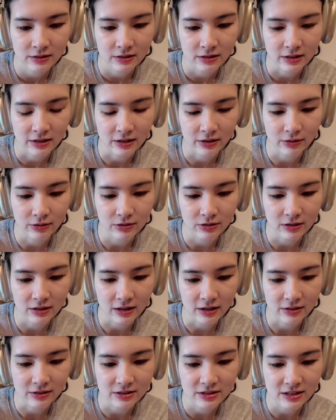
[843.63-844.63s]
I go through the
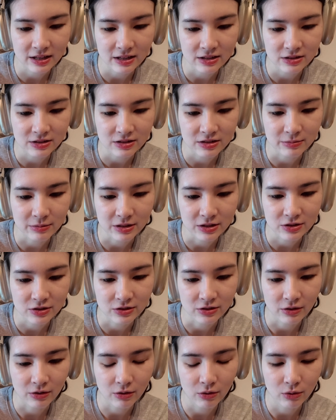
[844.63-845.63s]
other side just to make sure
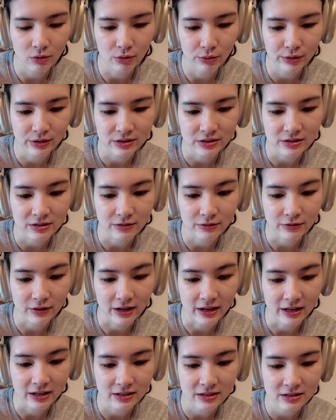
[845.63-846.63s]
the hole is
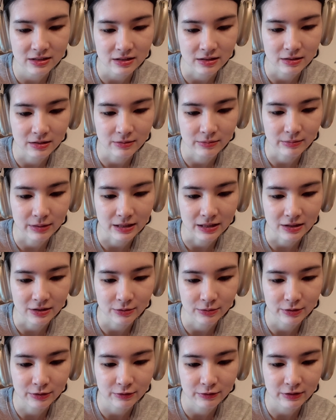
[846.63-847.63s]
defined and my needle
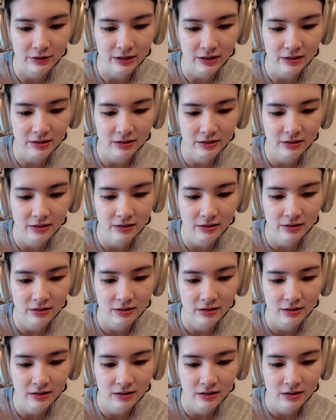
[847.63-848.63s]
will fit.
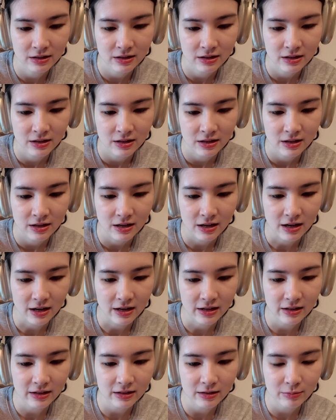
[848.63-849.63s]

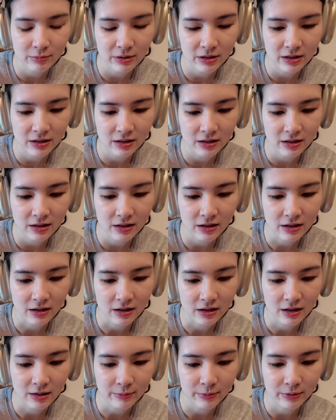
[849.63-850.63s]
I like making a
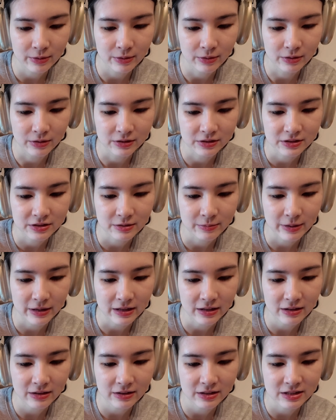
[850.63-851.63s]
couple holes,
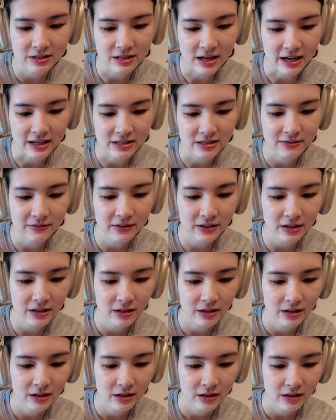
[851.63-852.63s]
depending on the size of it.
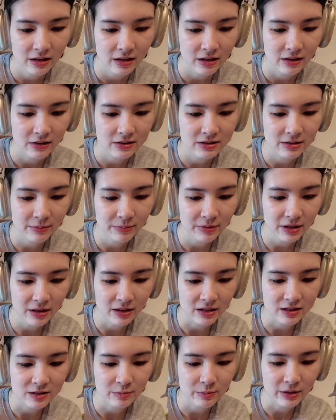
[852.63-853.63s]

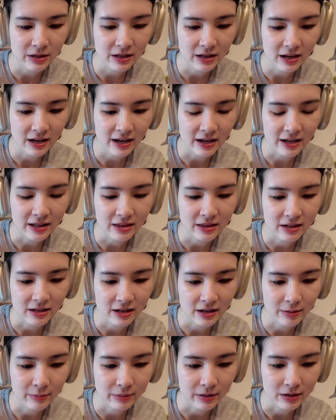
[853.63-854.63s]
Something this big, I think
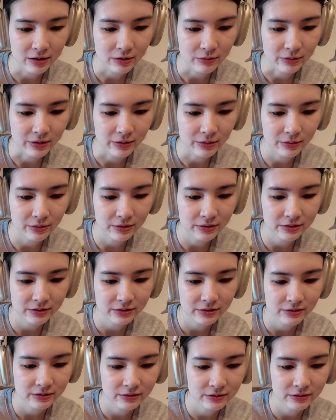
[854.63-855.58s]
I'll make 3 holes.